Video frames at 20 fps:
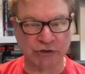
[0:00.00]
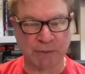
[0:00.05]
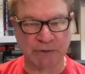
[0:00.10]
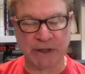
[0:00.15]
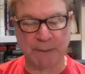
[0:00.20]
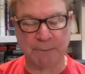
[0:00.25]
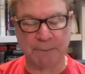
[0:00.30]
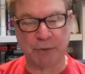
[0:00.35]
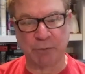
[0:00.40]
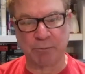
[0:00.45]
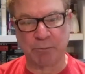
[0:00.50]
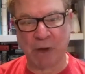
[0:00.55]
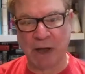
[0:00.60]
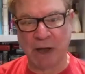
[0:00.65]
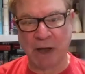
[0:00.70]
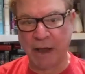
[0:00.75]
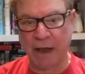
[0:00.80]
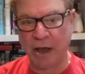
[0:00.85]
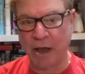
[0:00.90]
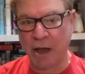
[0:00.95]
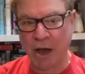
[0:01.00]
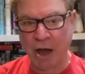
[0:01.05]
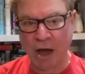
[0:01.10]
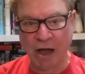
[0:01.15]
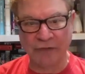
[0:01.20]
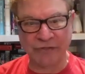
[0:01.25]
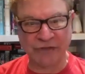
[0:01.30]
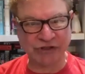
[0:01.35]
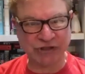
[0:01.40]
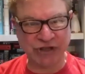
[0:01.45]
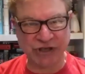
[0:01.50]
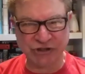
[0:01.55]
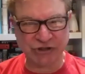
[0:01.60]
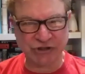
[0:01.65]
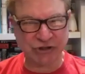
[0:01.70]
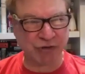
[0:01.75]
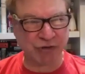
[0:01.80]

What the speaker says: but they put my these history